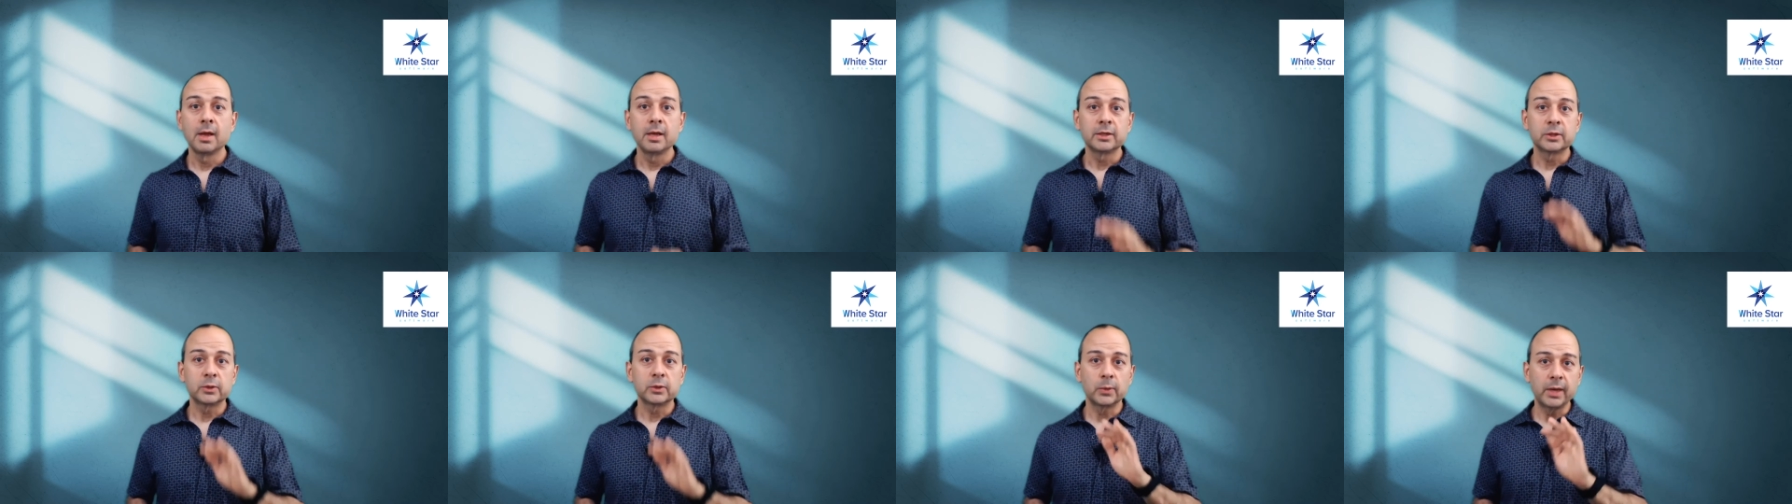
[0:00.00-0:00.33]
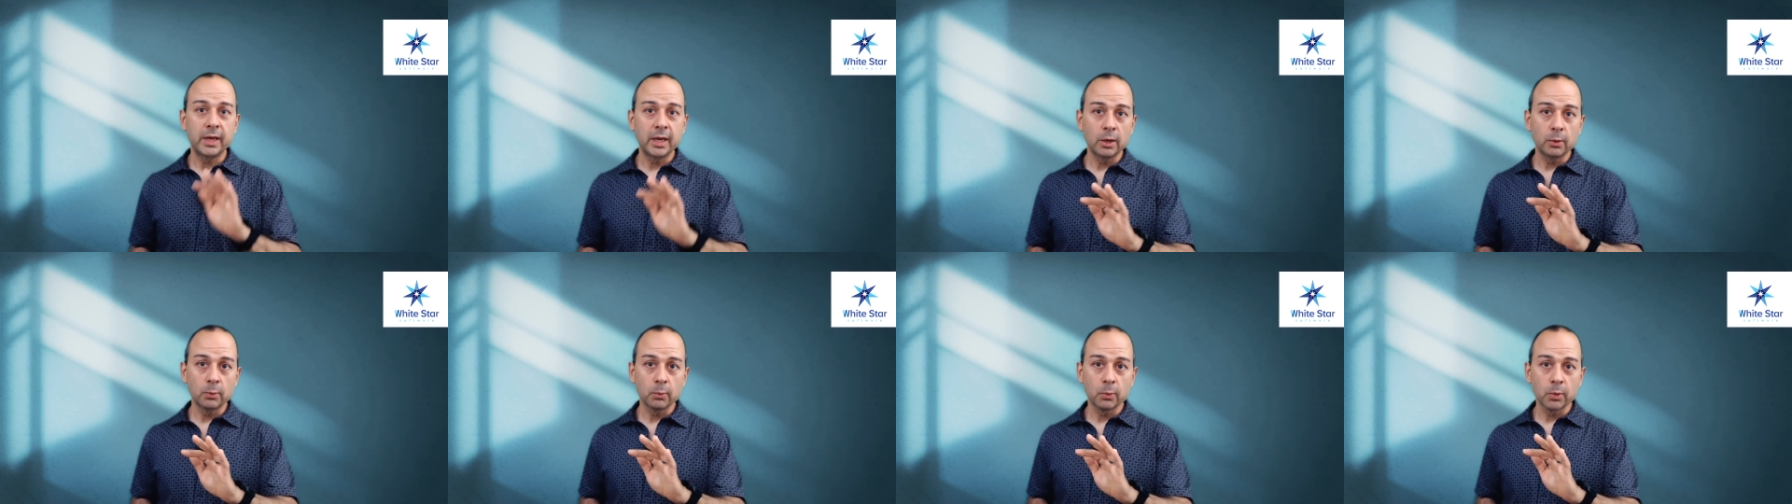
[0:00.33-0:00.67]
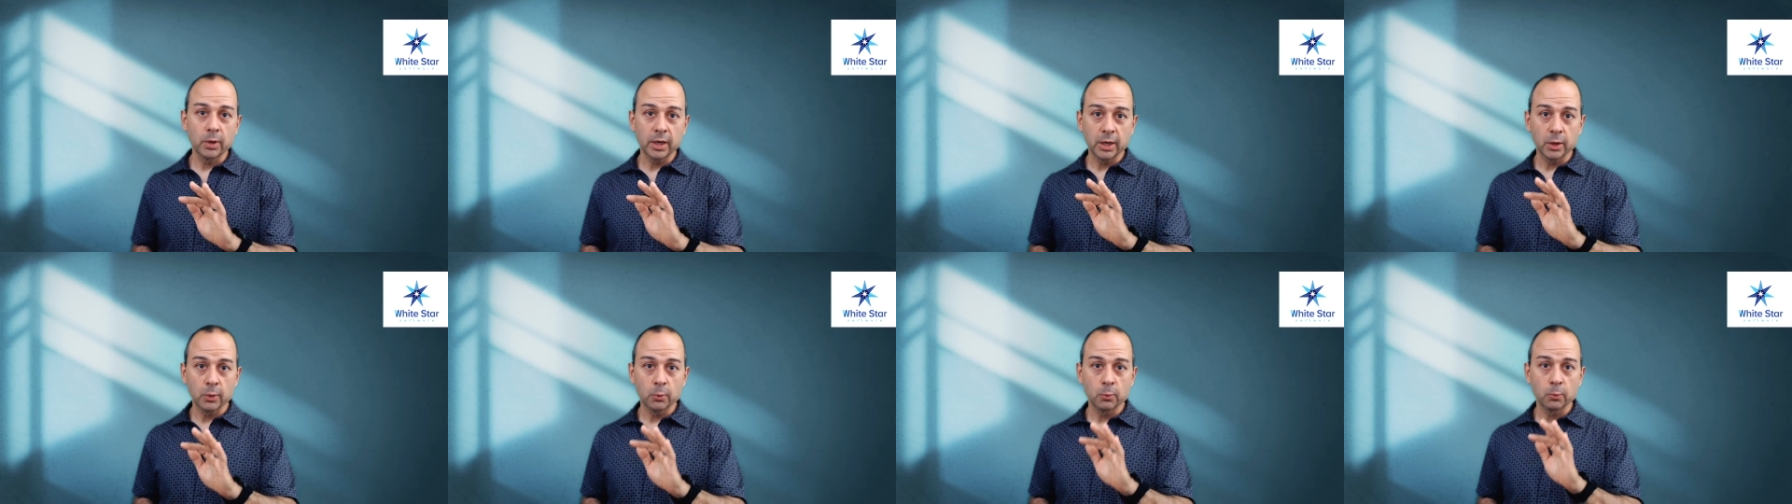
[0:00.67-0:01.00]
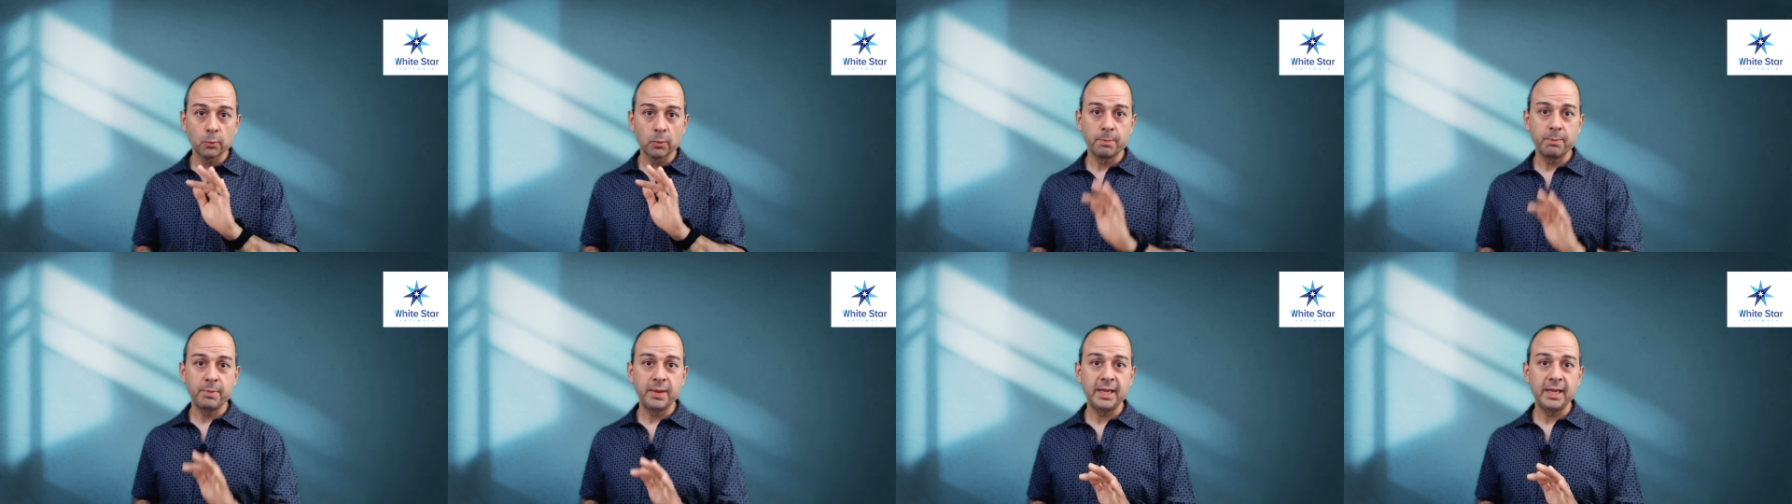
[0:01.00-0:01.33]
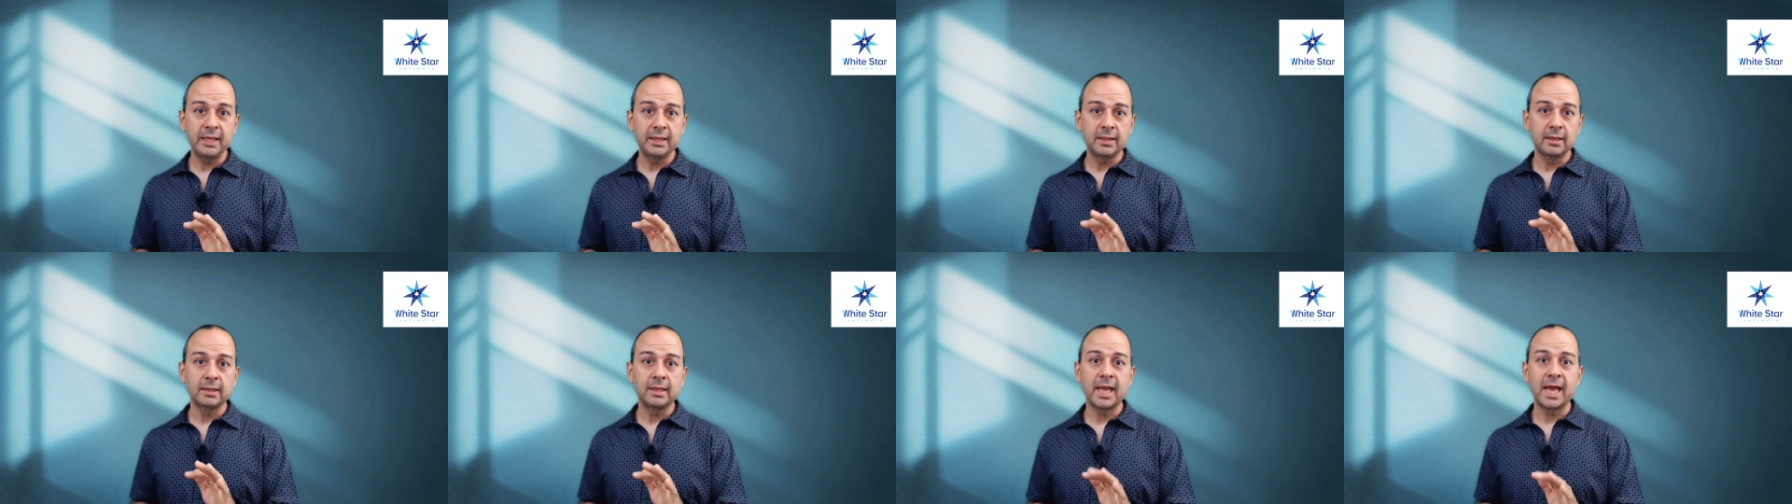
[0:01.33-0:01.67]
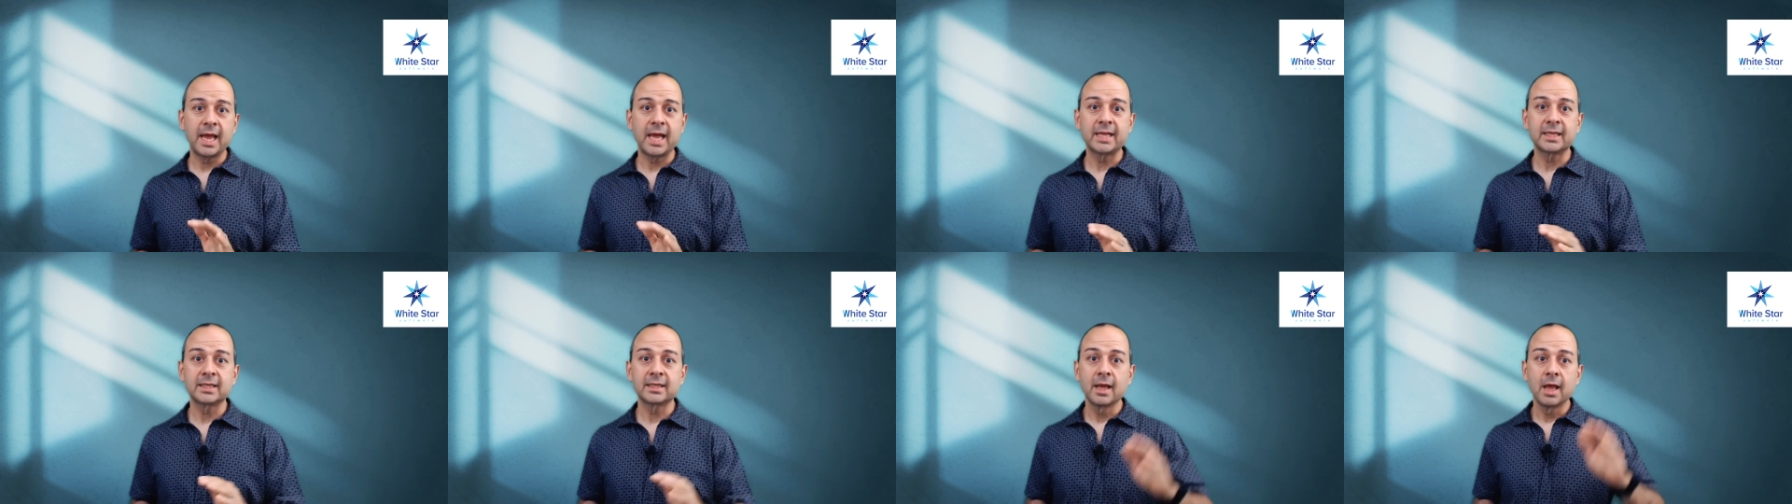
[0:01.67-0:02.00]
So here we're going to repeat the
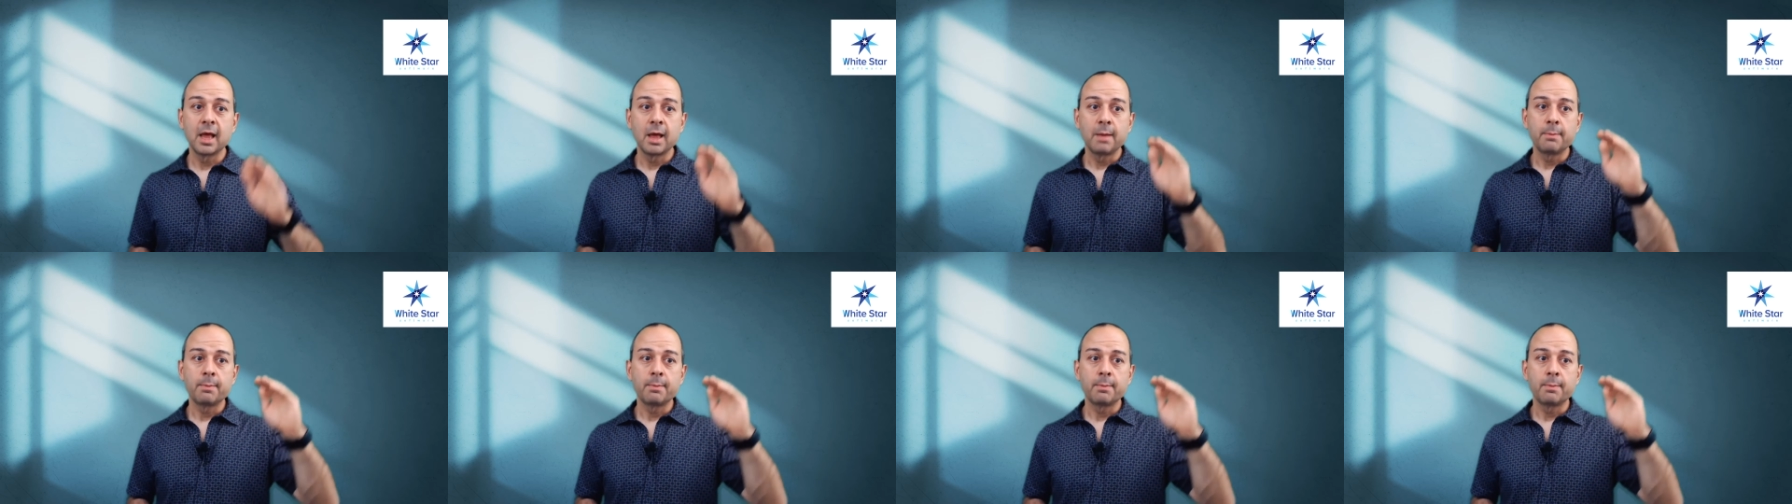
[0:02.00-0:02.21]
test,